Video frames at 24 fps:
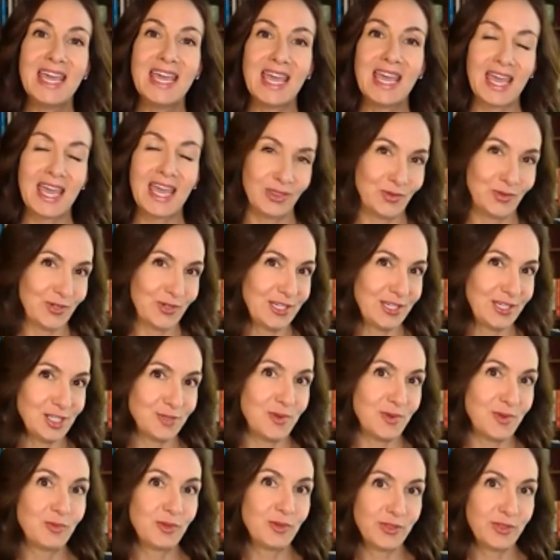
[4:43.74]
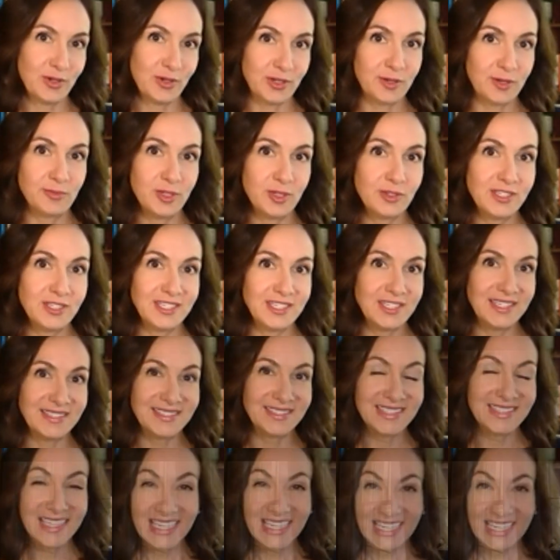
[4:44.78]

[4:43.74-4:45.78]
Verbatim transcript: and their engagement with their communities.